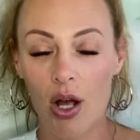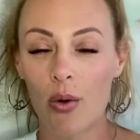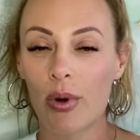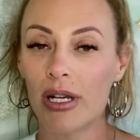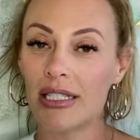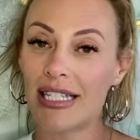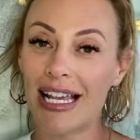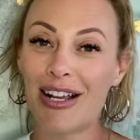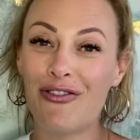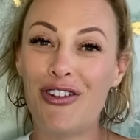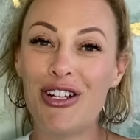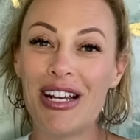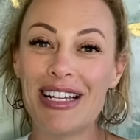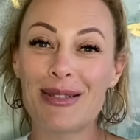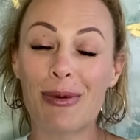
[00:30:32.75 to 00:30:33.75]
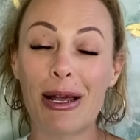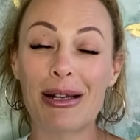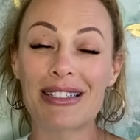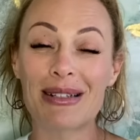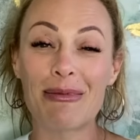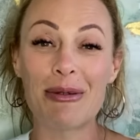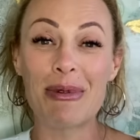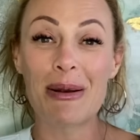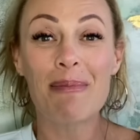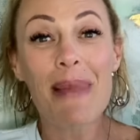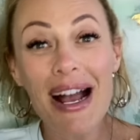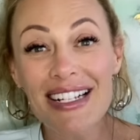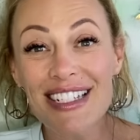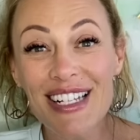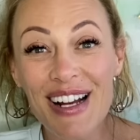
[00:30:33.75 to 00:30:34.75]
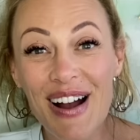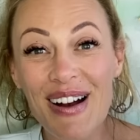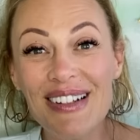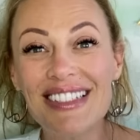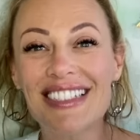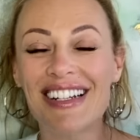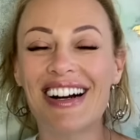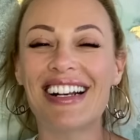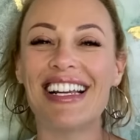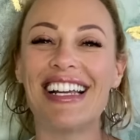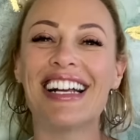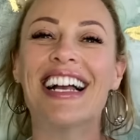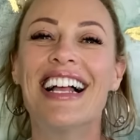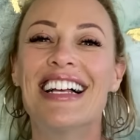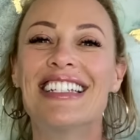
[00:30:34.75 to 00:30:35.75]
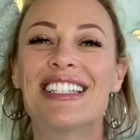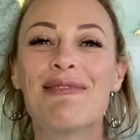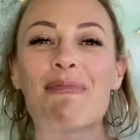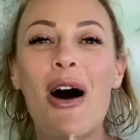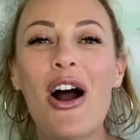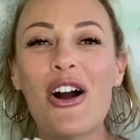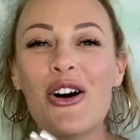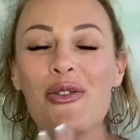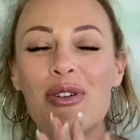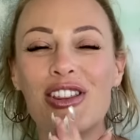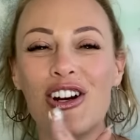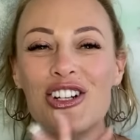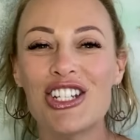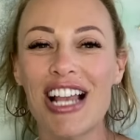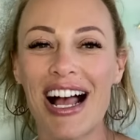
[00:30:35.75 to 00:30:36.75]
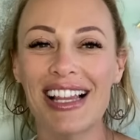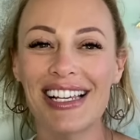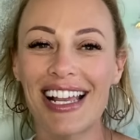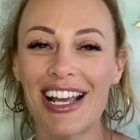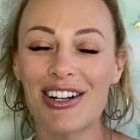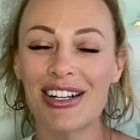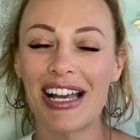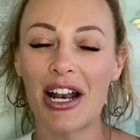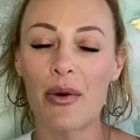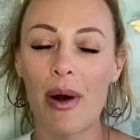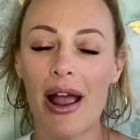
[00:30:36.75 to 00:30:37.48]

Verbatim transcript: We're gonna take a few days break because I'm gonna be in Mexico starting tomorrow with our Shalligator getaway.